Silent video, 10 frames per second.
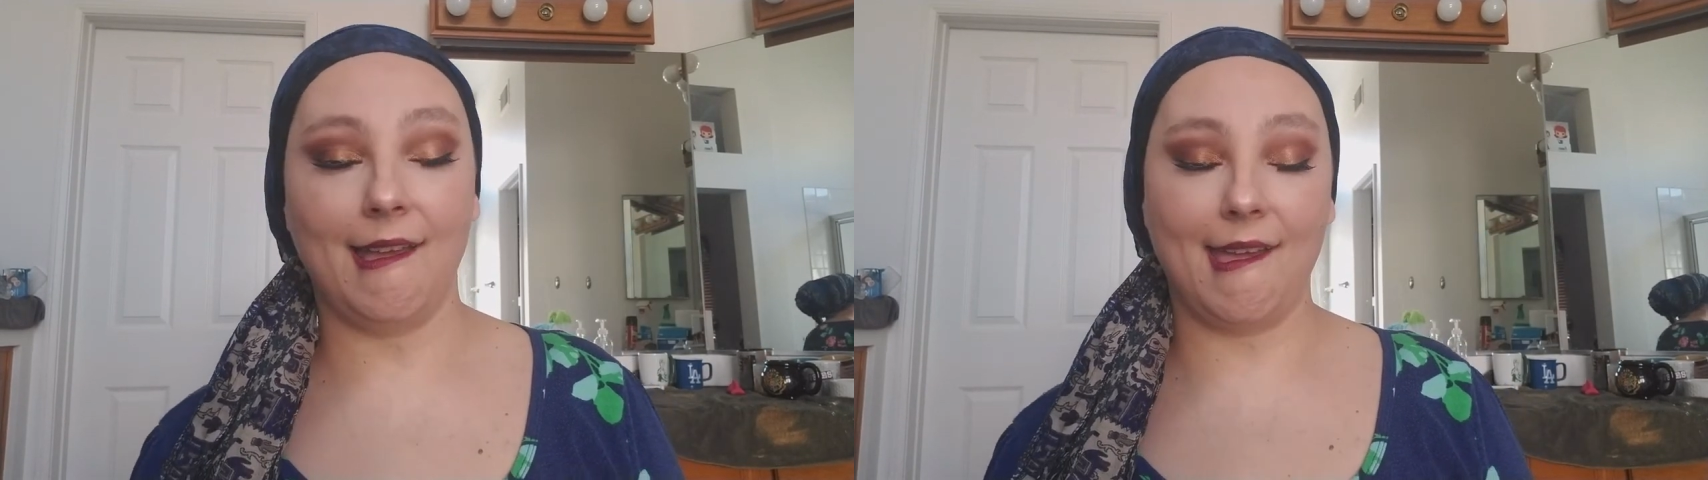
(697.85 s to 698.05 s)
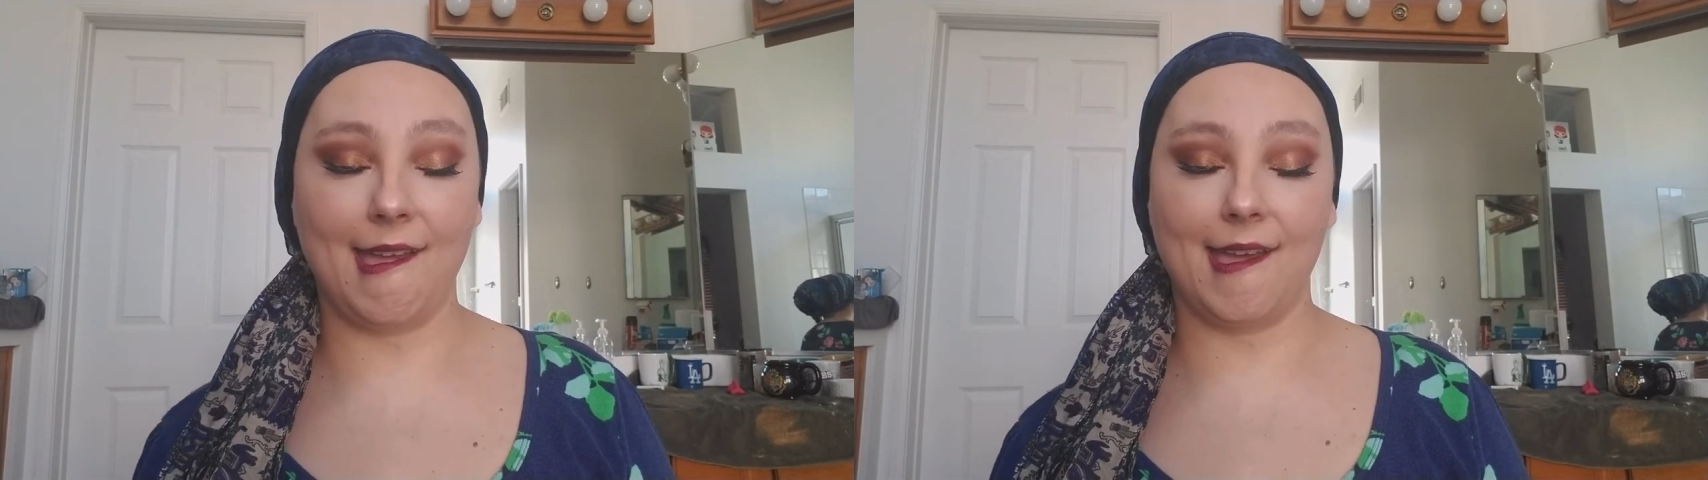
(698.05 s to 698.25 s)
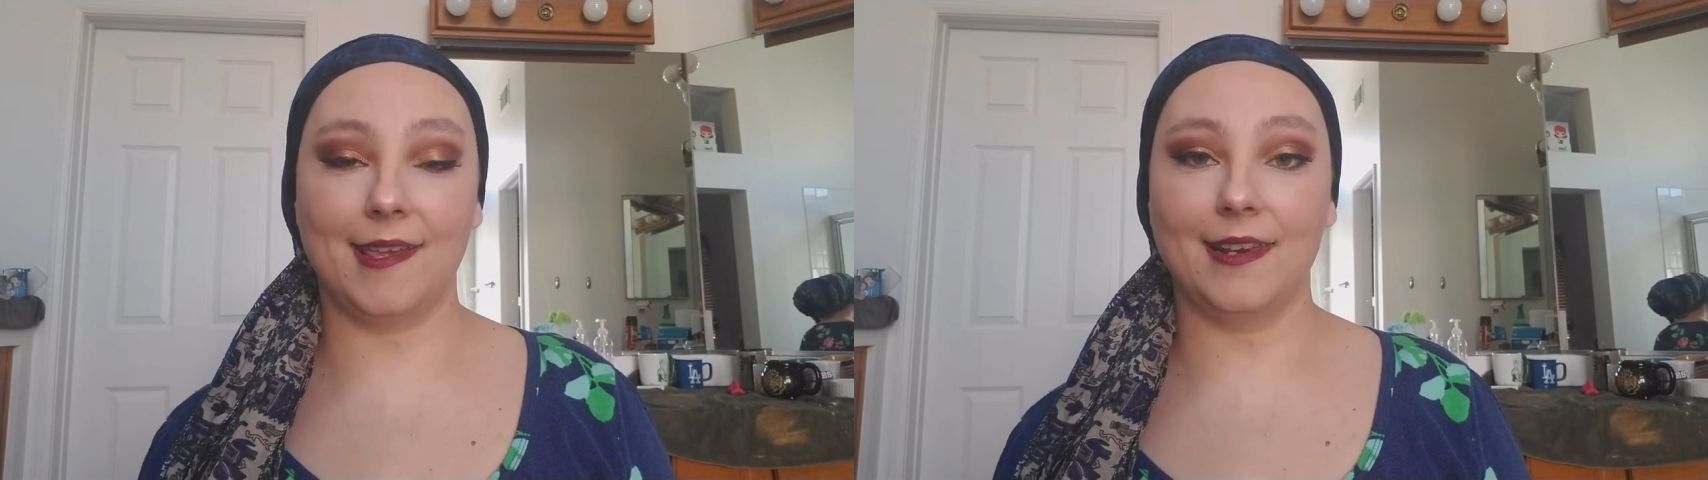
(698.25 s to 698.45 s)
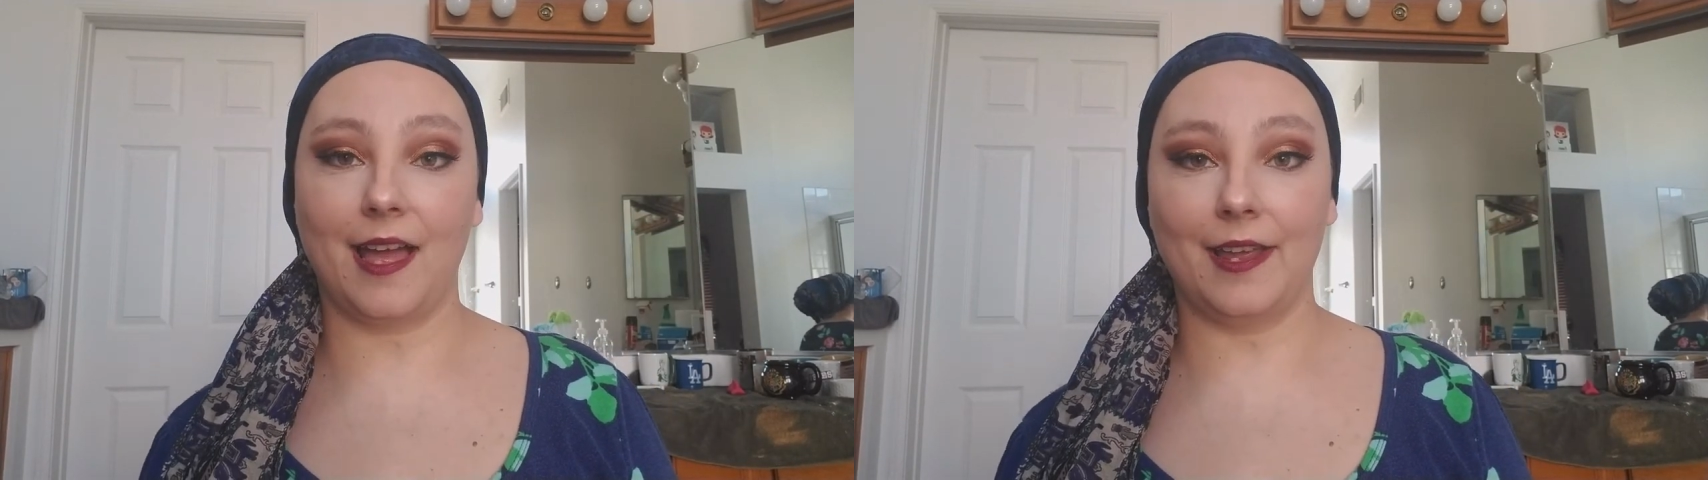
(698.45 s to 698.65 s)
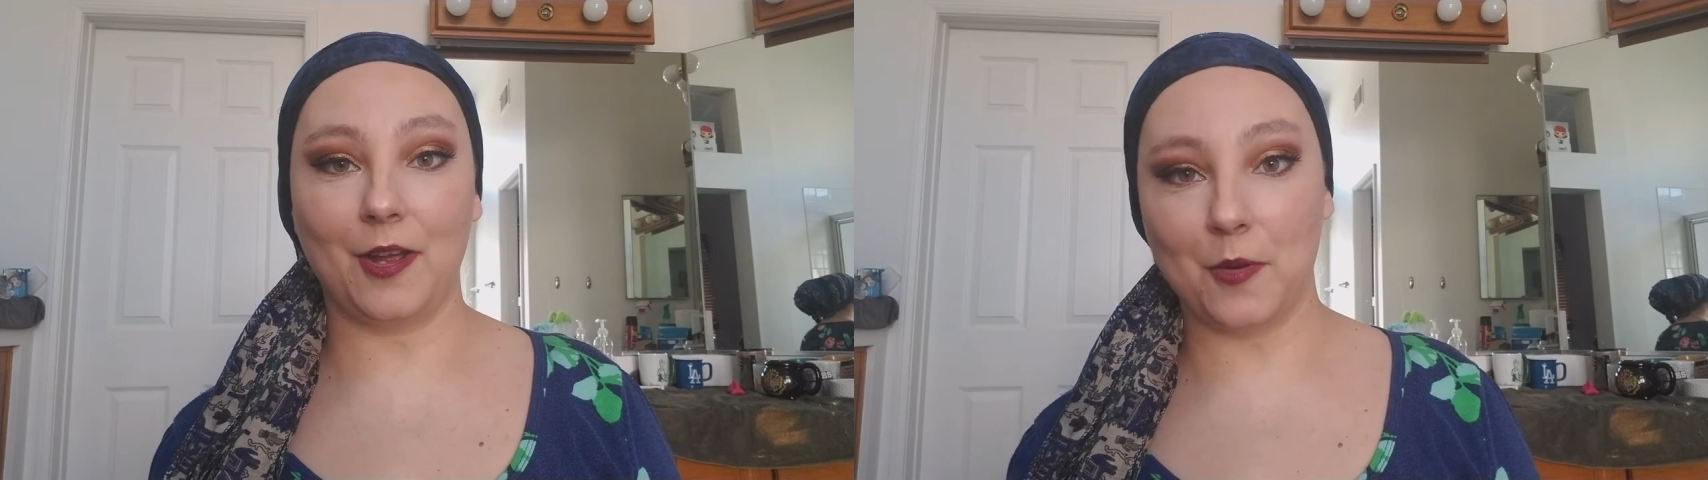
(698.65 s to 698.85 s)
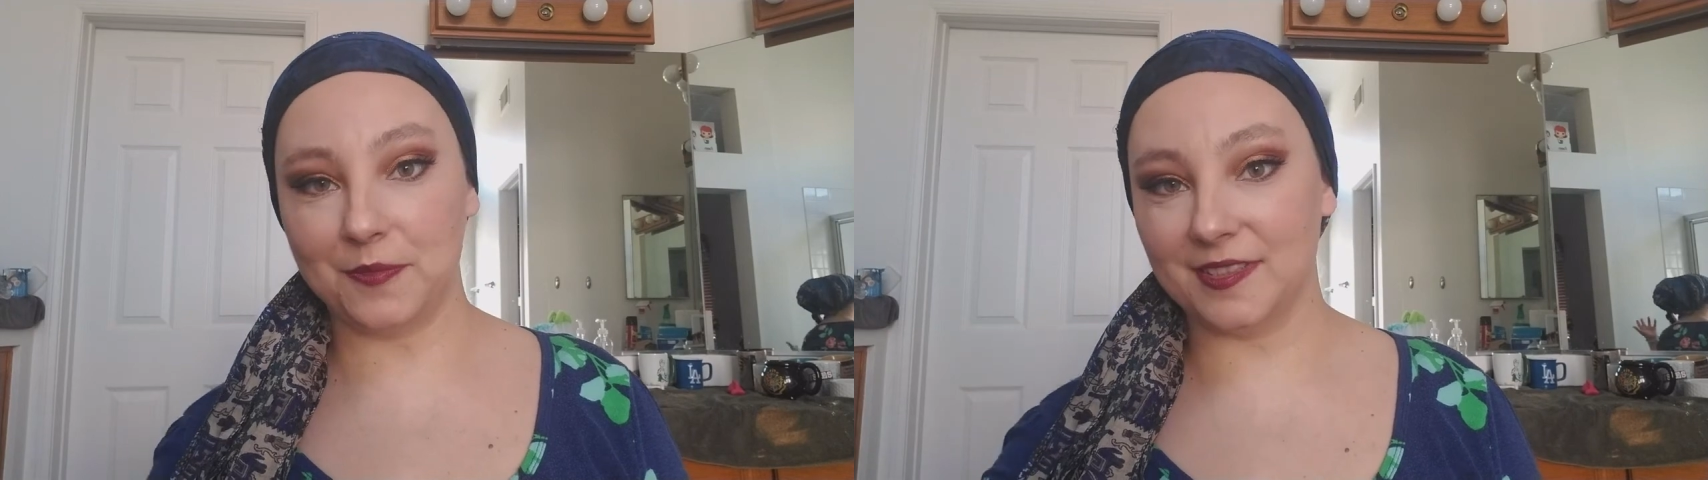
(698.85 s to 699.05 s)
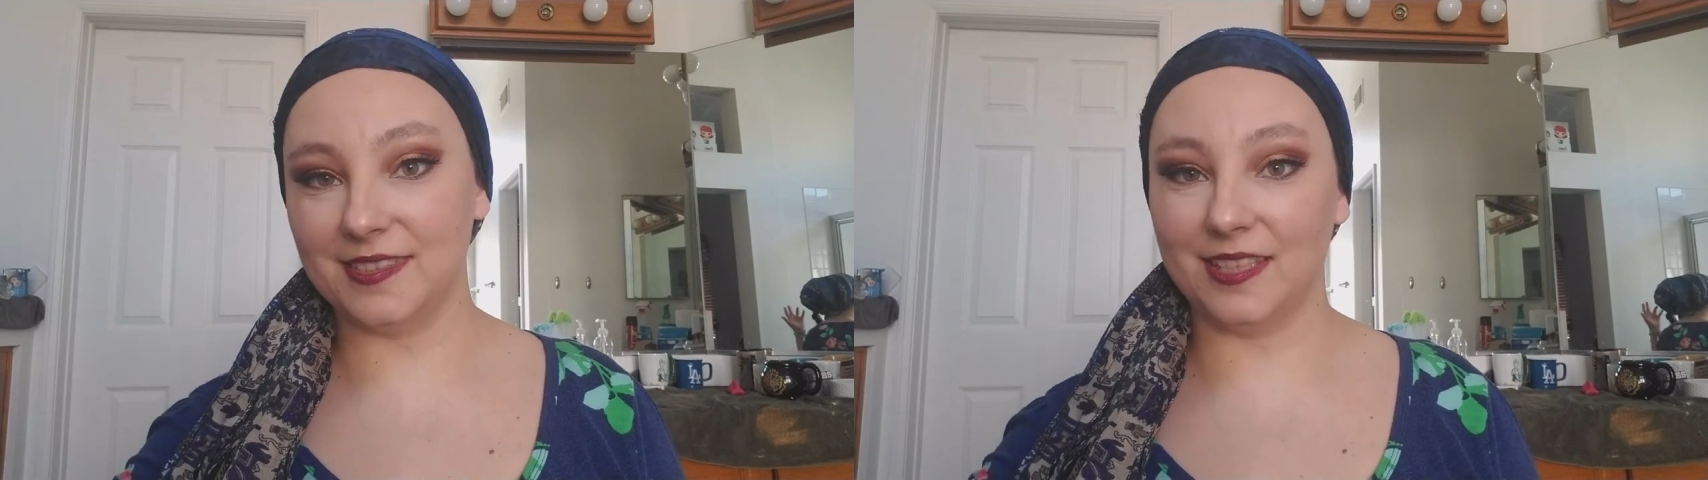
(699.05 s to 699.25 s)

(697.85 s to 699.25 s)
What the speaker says: and I hope to